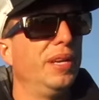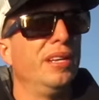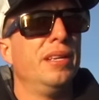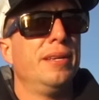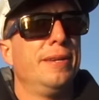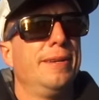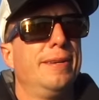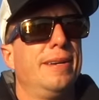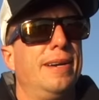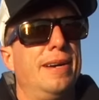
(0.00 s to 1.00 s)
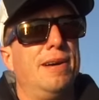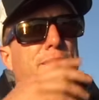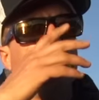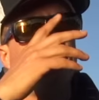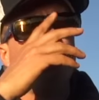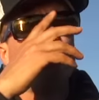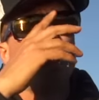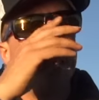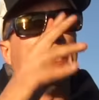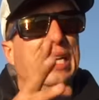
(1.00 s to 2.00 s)
bit. Um,
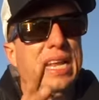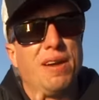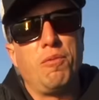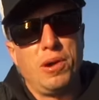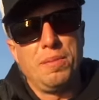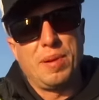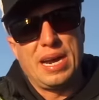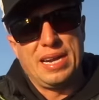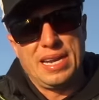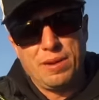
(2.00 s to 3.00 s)
I did have one bite.